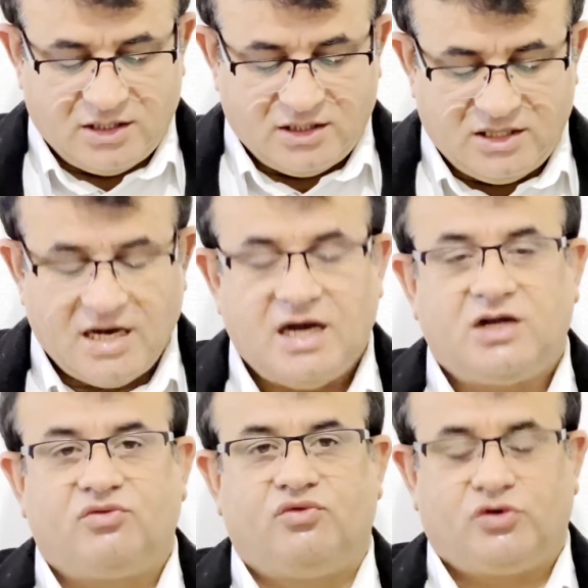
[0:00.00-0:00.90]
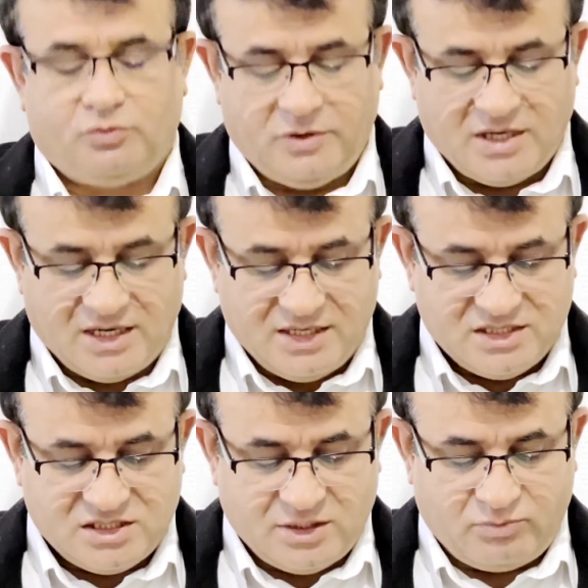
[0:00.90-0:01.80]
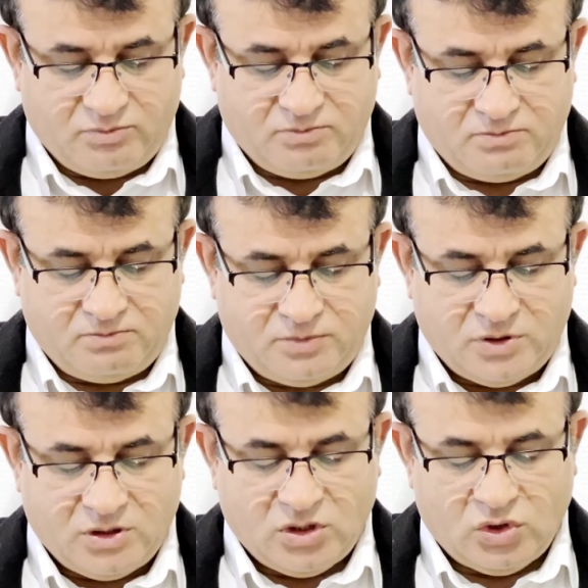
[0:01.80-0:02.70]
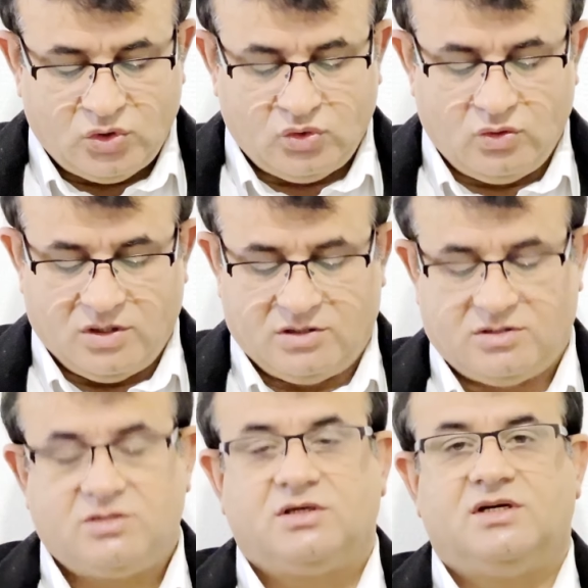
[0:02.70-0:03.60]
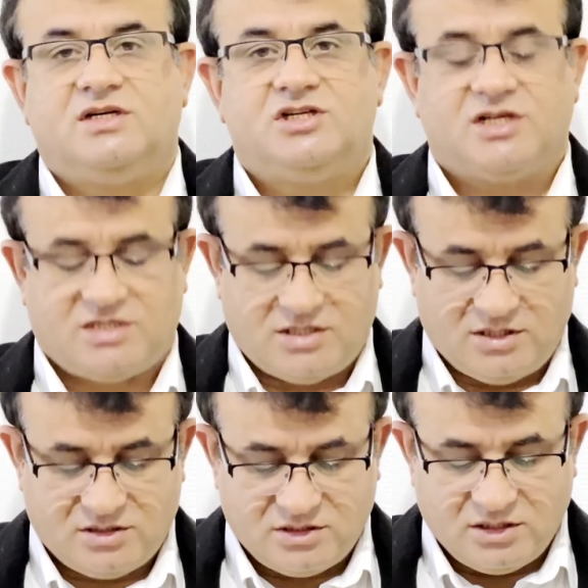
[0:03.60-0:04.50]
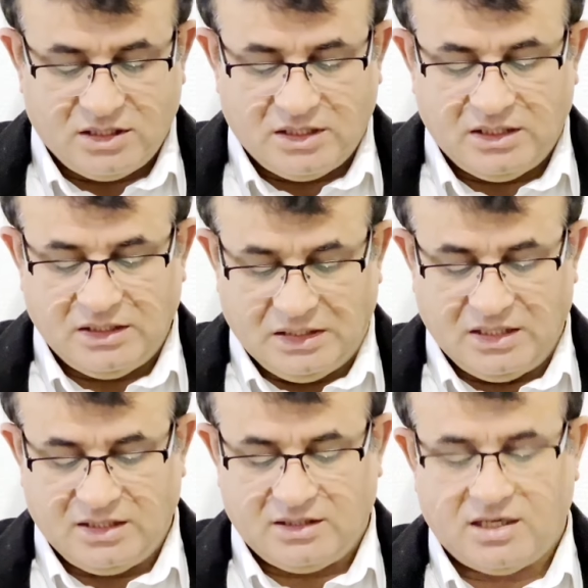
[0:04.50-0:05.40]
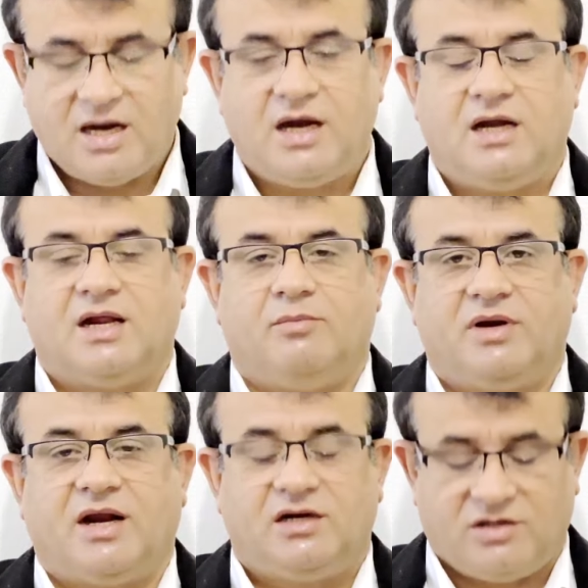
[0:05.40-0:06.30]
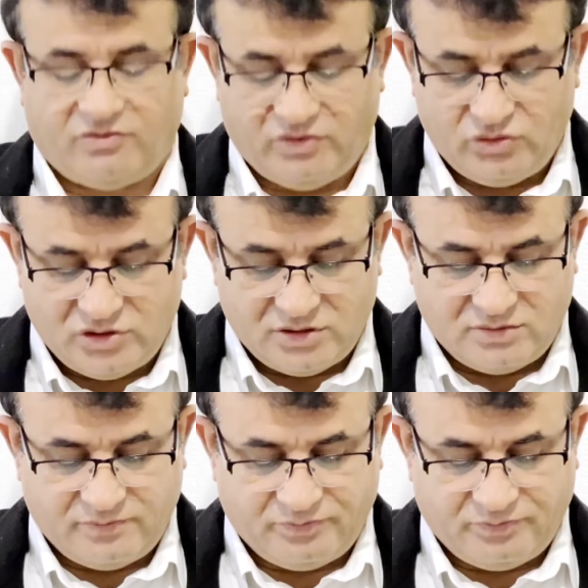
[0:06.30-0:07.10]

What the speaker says: That would be a step towards justice, healing, and a brighter future.